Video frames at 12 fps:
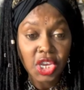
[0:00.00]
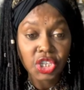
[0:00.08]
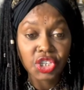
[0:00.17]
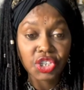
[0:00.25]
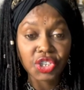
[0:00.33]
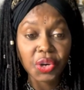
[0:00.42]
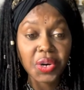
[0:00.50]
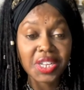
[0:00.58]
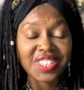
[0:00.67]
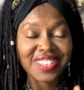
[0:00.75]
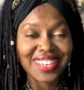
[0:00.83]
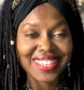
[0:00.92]

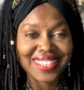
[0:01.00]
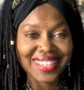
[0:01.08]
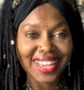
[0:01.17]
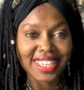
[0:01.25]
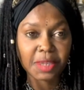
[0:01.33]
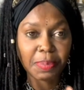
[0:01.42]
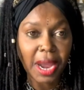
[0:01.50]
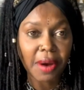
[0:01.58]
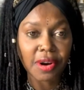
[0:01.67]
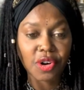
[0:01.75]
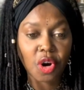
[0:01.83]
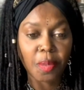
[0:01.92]
Students discuss
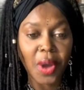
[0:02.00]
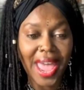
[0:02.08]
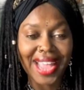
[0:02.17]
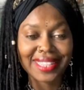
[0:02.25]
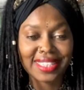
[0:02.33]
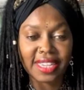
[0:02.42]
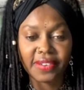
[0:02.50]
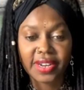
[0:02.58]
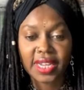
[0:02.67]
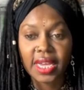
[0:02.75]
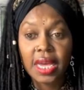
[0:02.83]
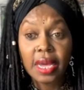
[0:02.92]
paranormal
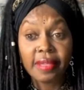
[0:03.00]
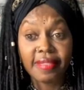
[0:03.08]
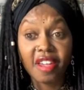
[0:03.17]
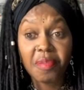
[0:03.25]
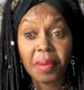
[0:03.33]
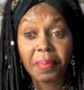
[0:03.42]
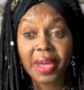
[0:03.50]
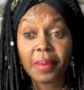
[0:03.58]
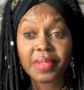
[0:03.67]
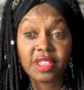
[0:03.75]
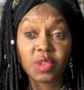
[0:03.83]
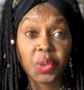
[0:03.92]
activity. They've been playing
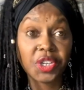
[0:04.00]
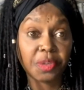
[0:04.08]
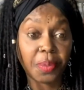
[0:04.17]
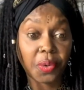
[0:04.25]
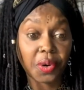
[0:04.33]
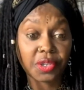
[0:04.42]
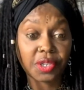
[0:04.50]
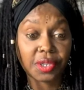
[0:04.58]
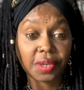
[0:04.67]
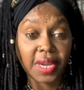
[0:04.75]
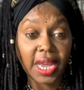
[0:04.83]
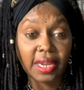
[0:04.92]
with these Ouija boards,
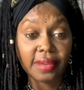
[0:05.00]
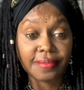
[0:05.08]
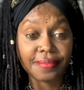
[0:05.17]
okay?